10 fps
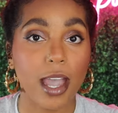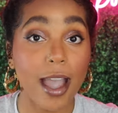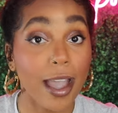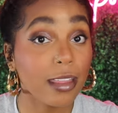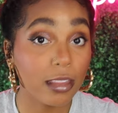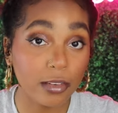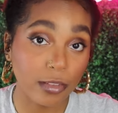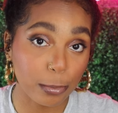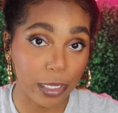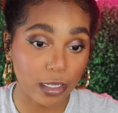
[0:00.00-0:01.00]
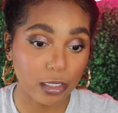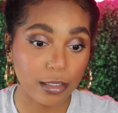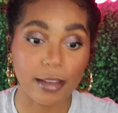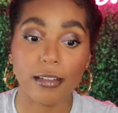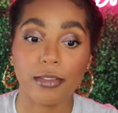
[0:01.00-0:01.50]
I love lip liners.
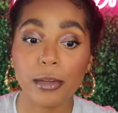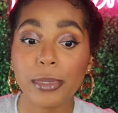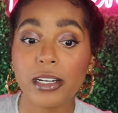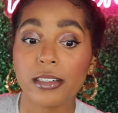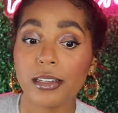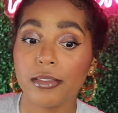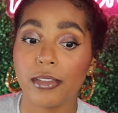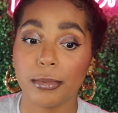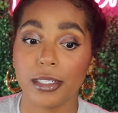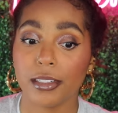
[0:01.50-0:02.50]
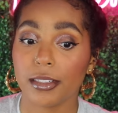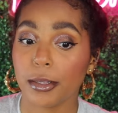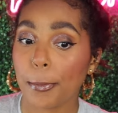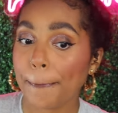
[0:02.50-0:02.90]
I love lip liners. I love lipsticks.